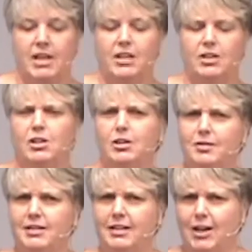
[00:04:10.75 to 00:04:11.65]
The
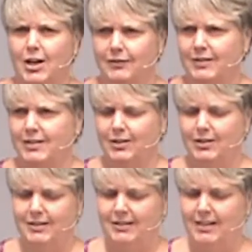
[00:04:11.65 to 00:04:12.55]
clerks in the office
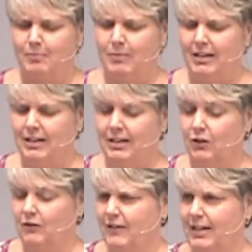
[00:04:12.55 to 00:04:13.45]
looked at me a
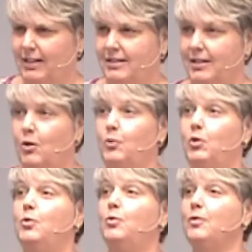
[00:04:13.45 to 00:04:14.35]
little funny and said, oh,
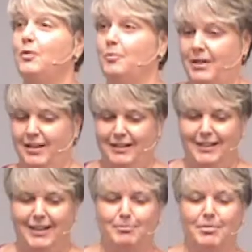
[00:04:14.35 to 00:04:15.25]
you're the one
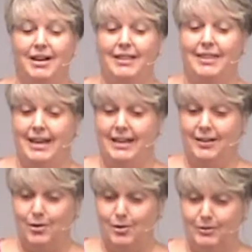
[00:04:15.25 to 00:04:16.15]
that bought that
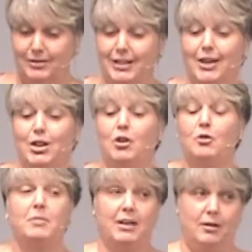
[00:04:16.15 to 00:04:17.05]
colt. You
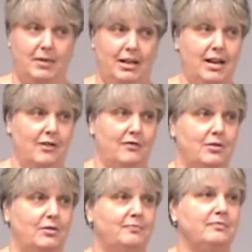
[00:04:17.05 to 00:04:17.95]
better be
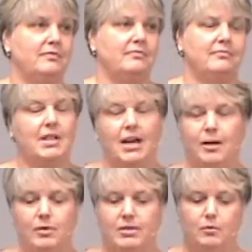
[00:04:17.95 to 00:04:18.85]
careful.
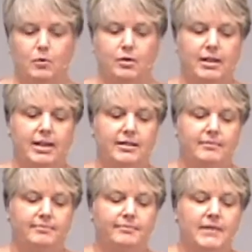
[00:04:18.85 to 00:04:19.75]
I wasn't worried.
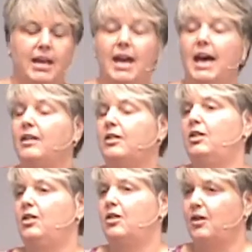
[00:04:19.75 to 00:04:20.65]
Out in
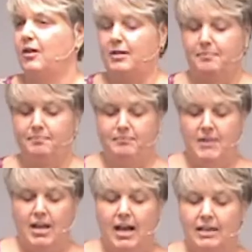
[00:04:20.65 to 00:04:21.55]
the yard,
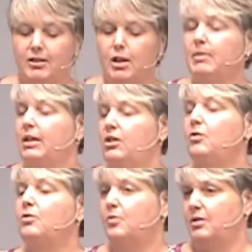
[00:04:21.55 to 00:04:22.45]
I saw my
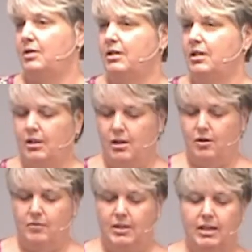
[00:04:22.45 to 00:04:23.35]
new horse
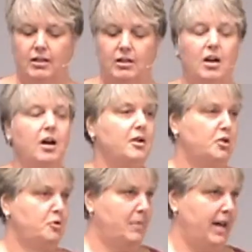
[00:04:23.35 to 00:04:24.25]
alone in a
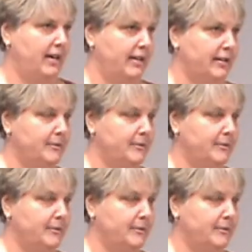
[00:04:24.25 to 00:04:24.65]
large paddock.